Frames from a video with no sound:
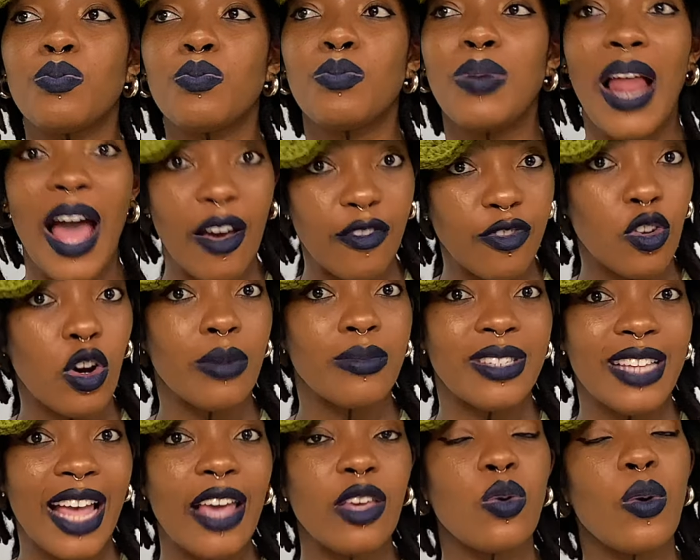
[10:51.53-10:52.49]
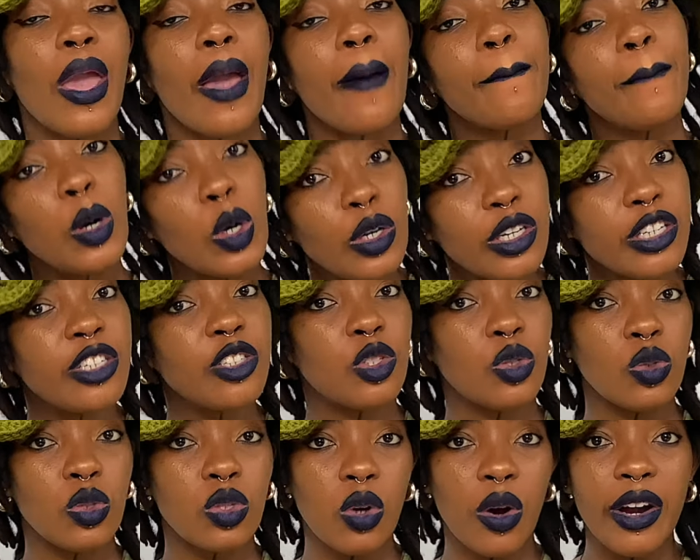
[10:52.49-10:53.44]
platforms that you can put your
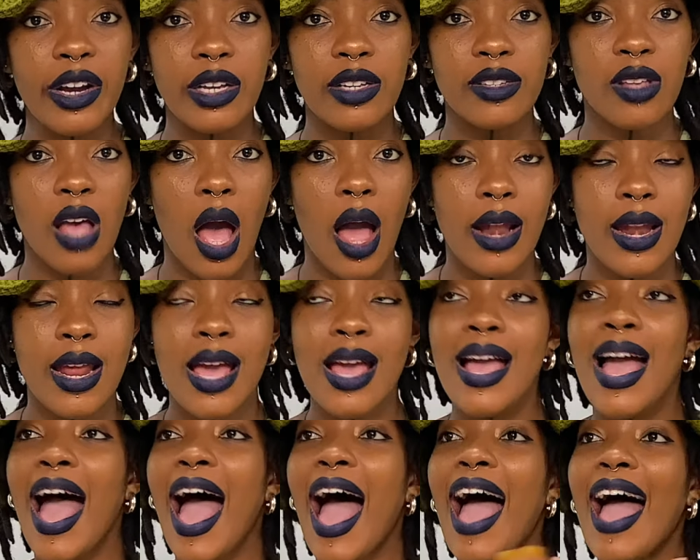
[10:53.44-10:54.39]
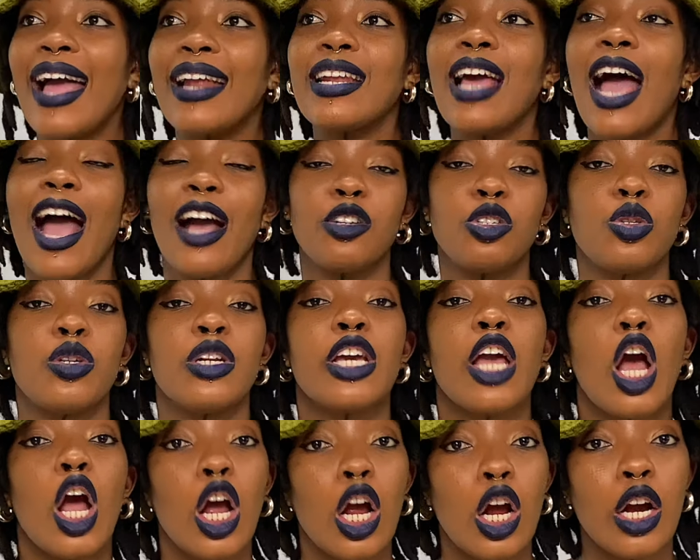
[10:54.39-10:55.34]
tutorials on and actually
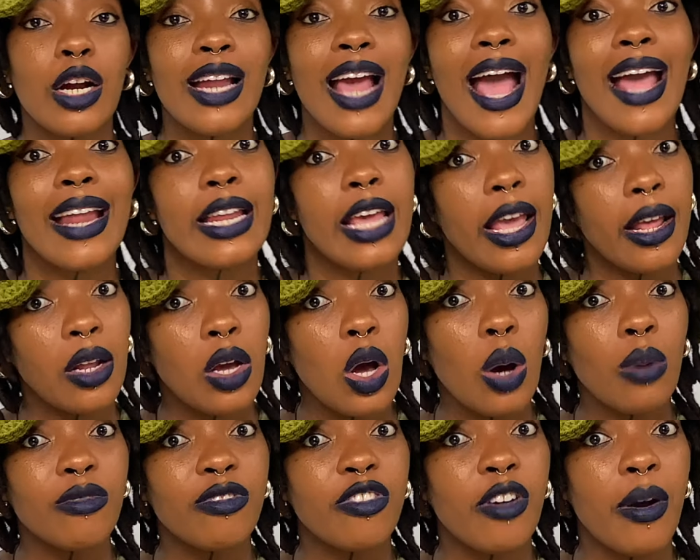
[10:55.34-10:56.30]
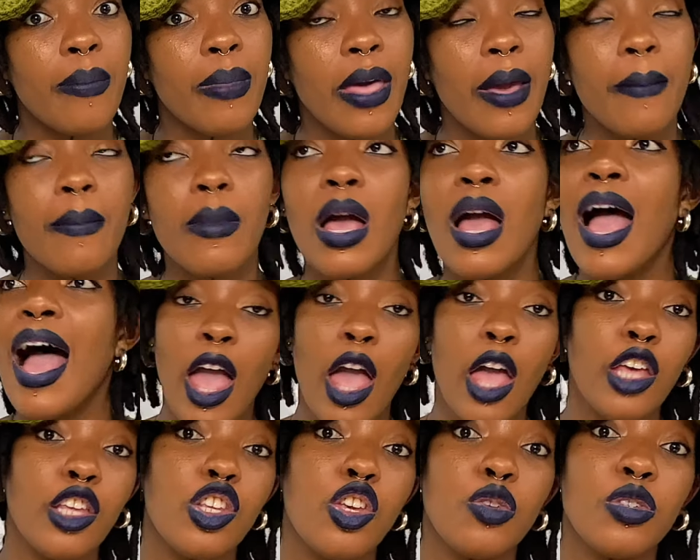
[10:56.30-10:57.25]
earn an income from them.
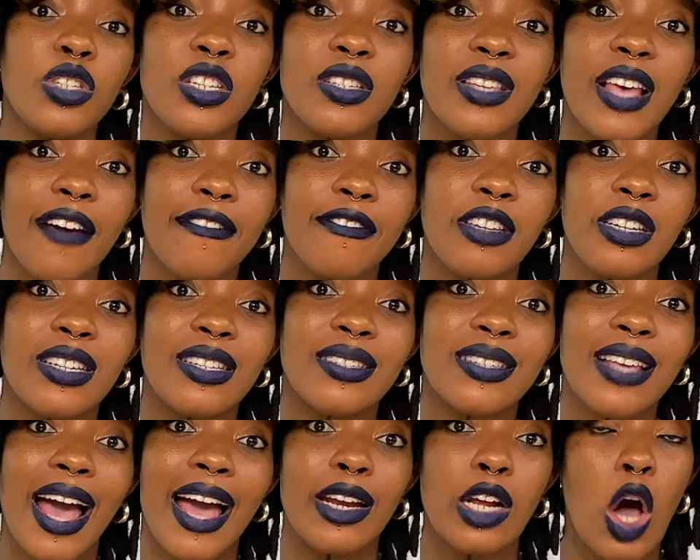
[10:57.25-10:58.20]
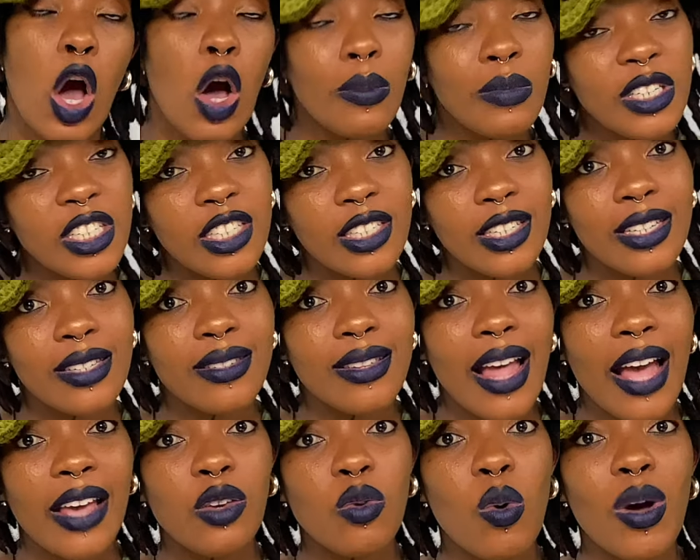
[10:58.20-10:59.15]
You just have to decide how much it is
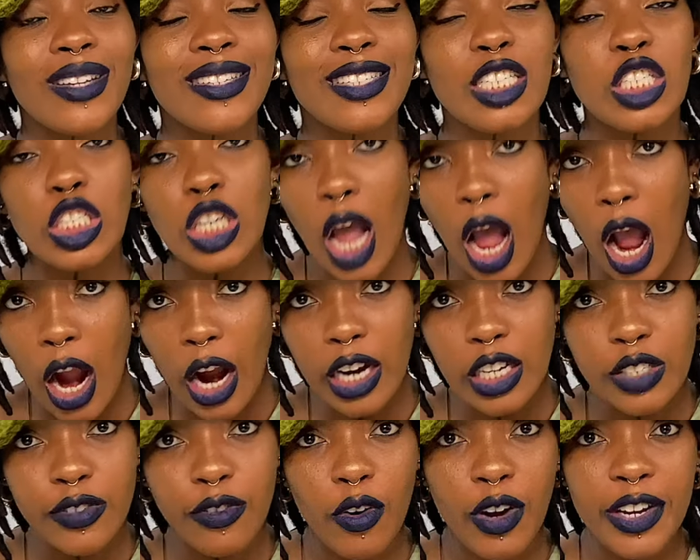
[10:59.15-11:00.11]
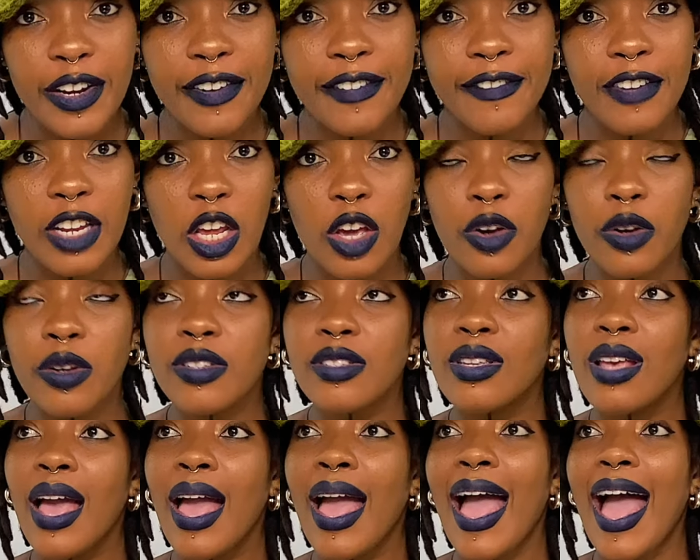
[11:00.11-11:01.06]
that you want to charge for your videos
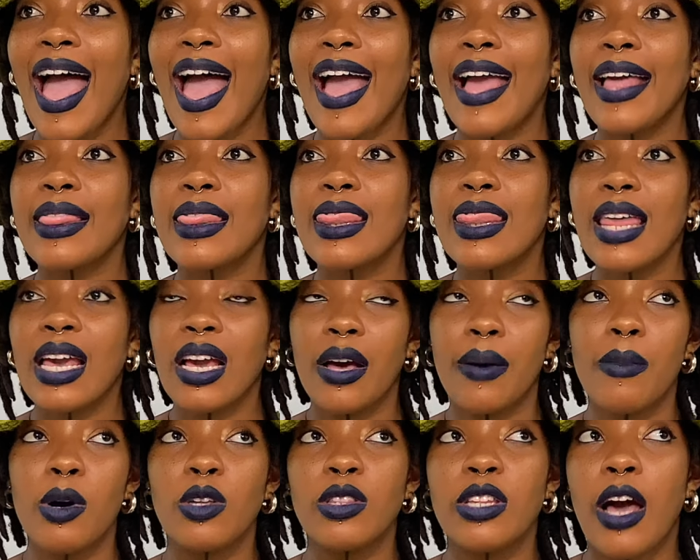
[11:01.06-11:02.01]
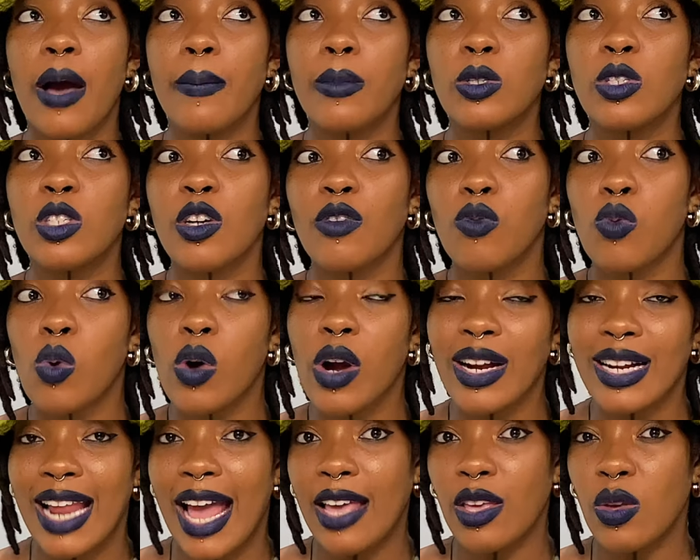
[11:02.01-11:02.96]
and think about the amount of
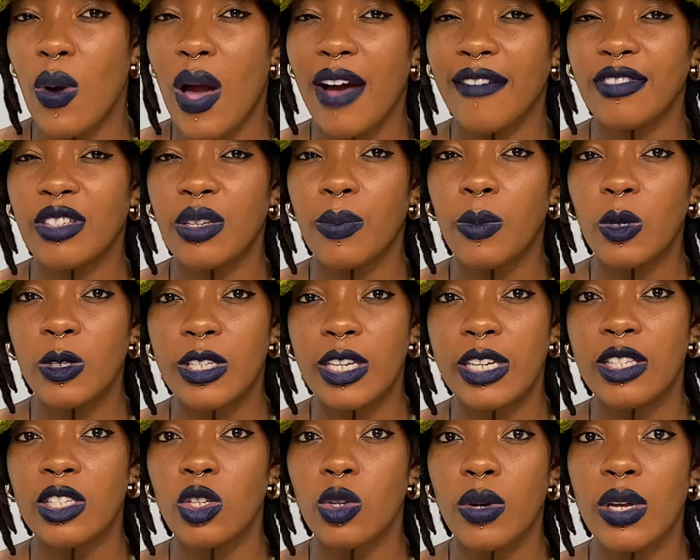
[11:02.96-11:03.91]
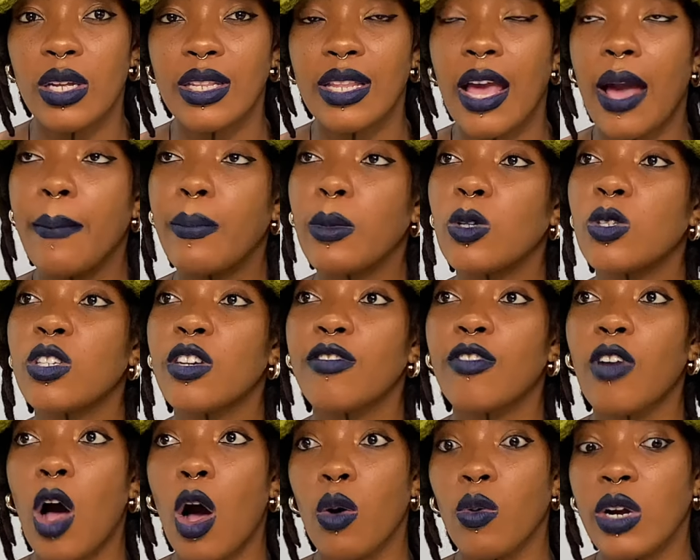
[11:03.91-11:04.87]
work that you have to put into it, the amount of
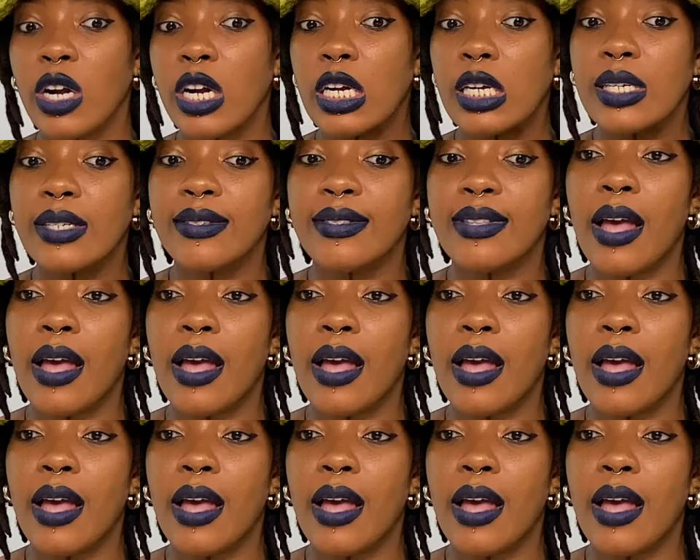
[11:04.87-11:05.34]
hours,